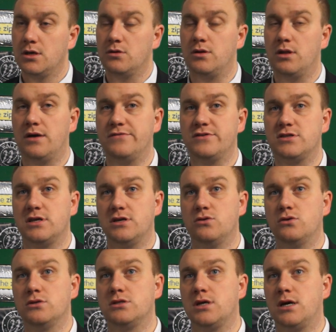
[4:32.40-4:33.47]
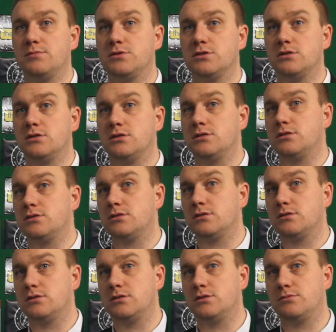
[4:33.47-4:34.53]
Well, obviously Owen Thompson has
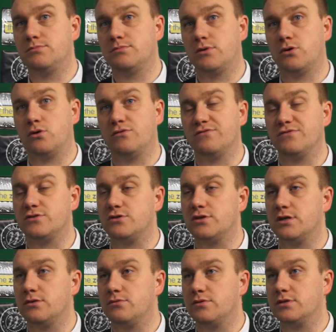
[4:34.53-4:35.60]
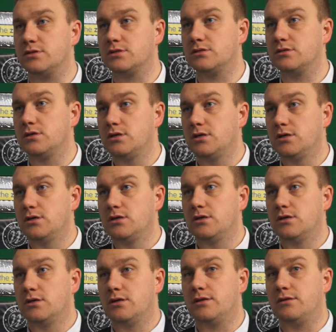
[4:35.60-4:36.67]
grown frustrated with his
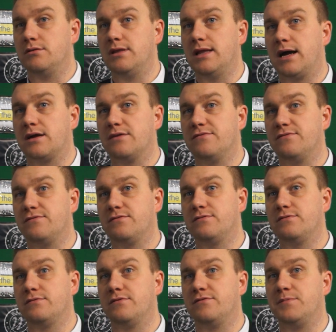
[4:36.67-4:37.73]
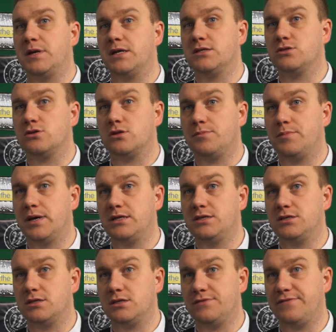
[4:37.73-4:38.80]
lack of minutes on the
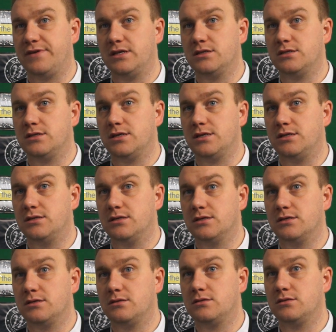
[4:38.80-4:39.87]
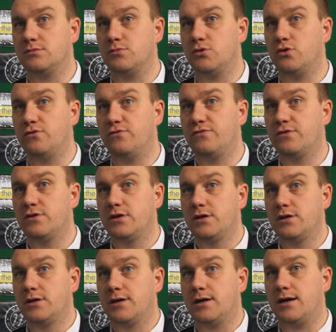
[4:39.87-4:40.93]
pitch, and he feels the need to move.
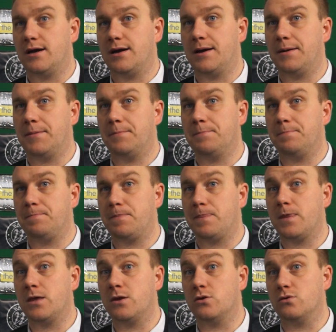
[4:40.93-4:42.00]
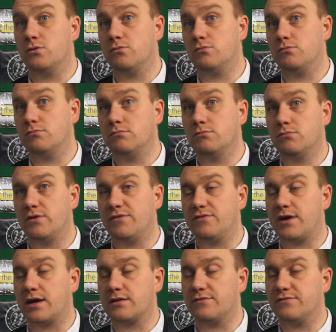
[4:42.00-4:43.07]
You know, and we've
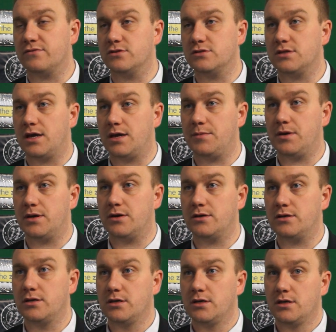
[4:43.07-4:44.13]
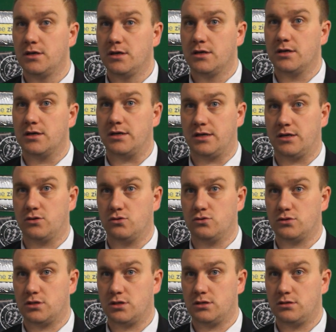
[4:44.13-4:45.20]
thanked him for his time here, and he
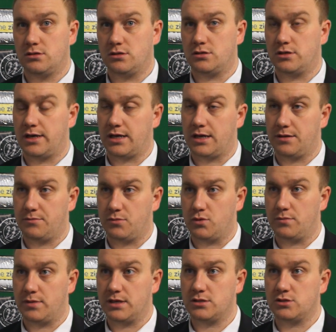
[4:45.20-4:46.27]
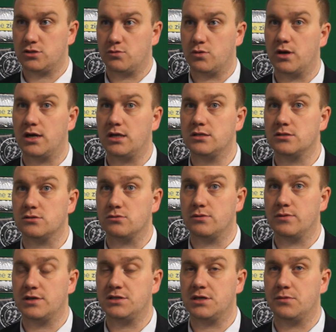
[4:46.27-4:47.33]
goes to try and get more minutes somewhere else, so we
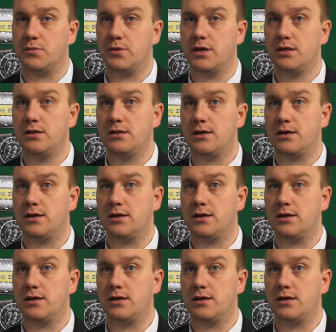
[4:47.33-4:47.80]
wish him well.